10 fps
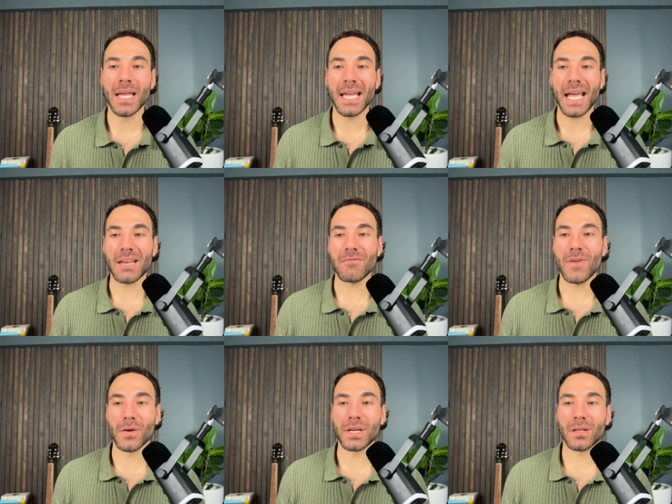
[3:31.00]
And
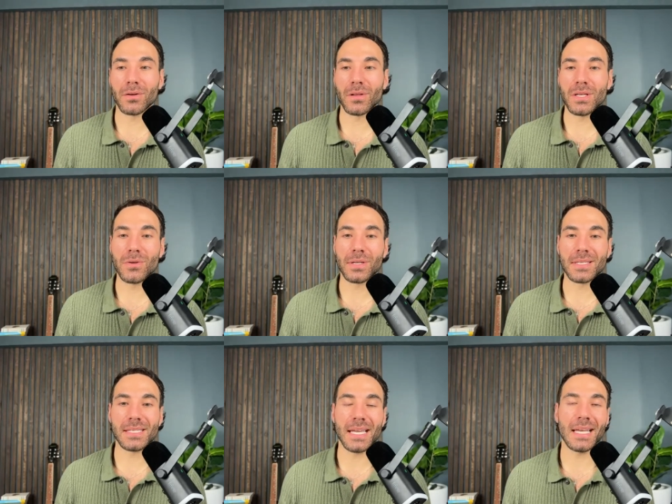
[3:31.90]
very clearly you can
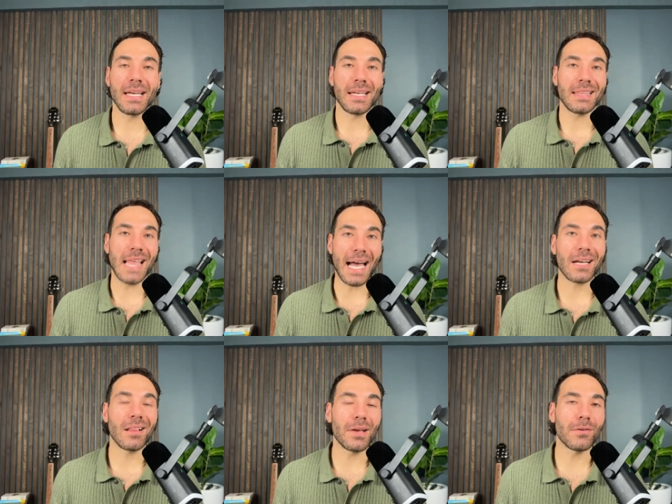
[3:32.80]
see that
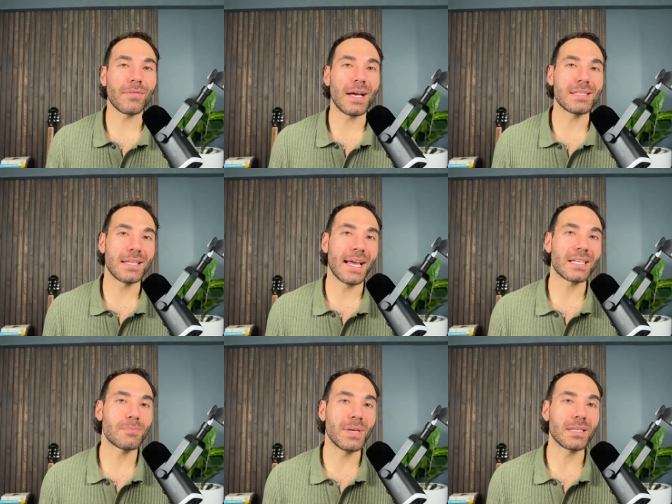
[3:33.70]
clarifies the
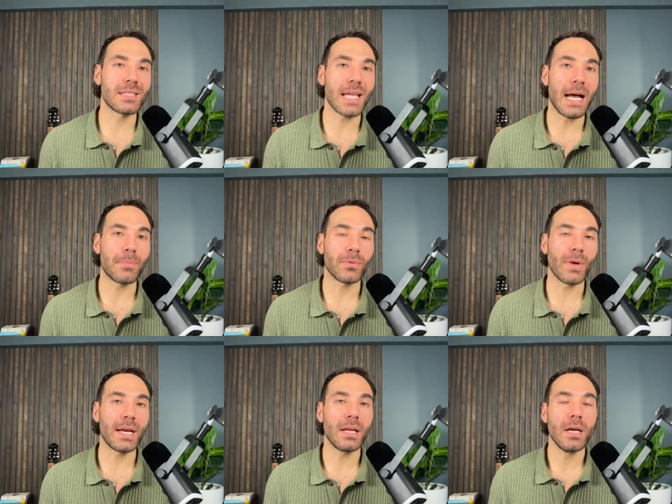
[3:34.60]
next big step,
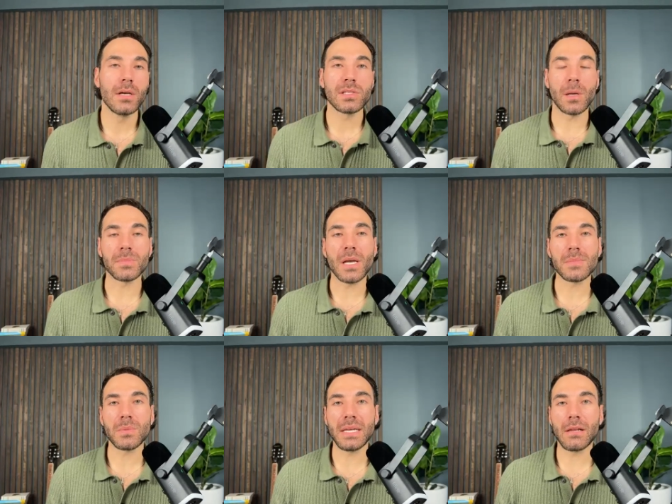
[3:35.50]
right?
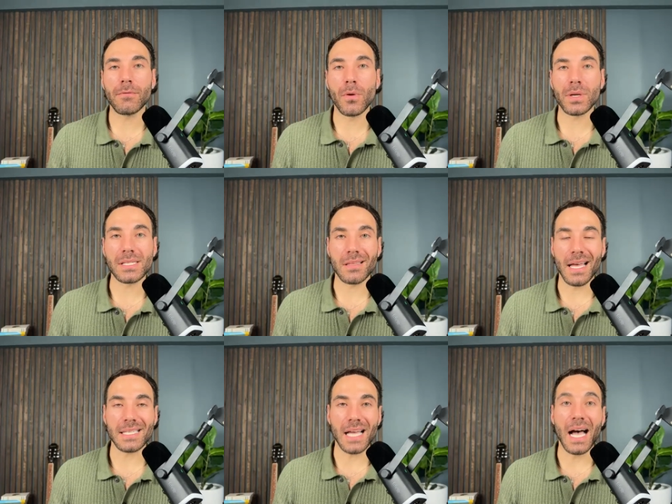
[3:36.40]
Sometimes we need to focus
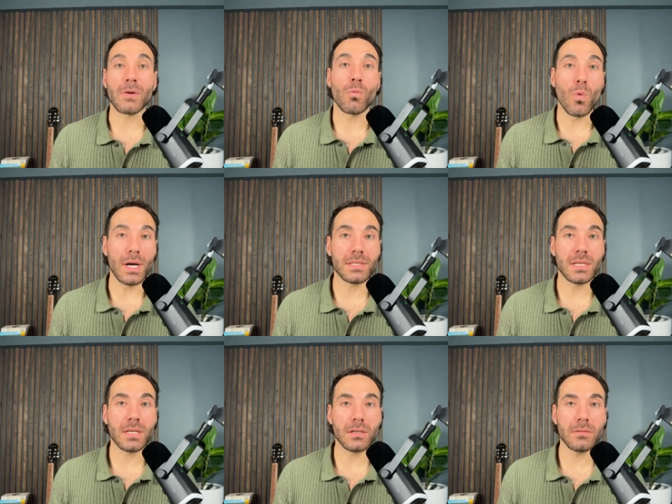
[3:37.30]
less on what
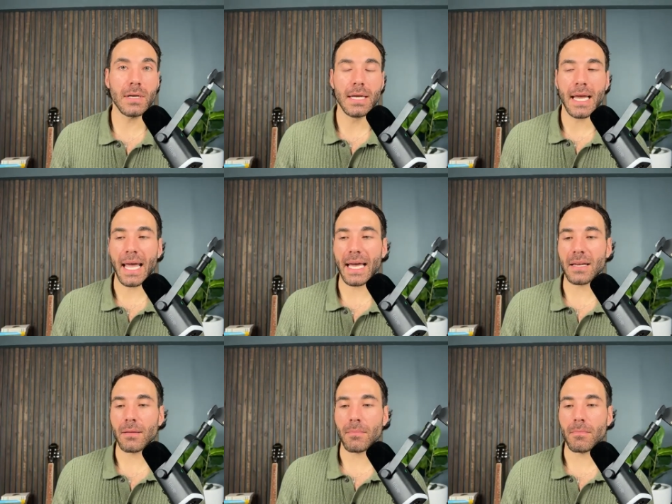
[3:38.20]
to do
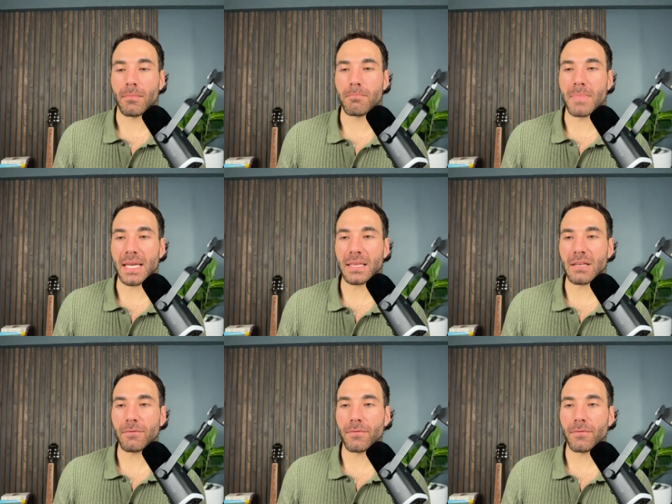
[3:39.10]
and mainly